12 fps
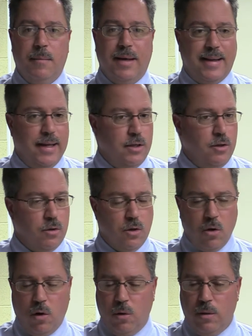Again, you can
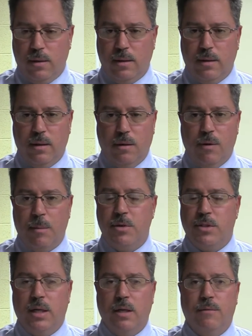call a
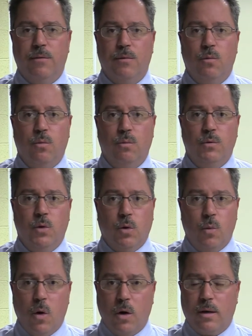representative of the
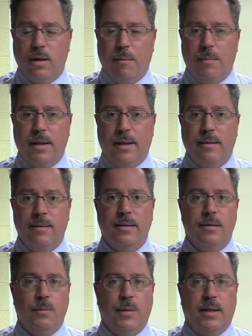York Water Company.
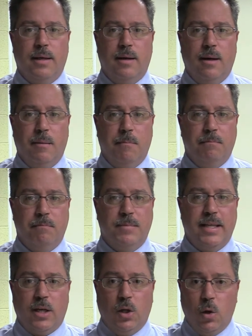We can come
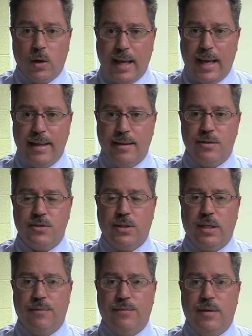take a look at it,
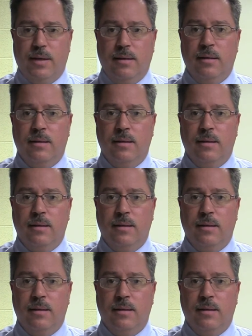see if it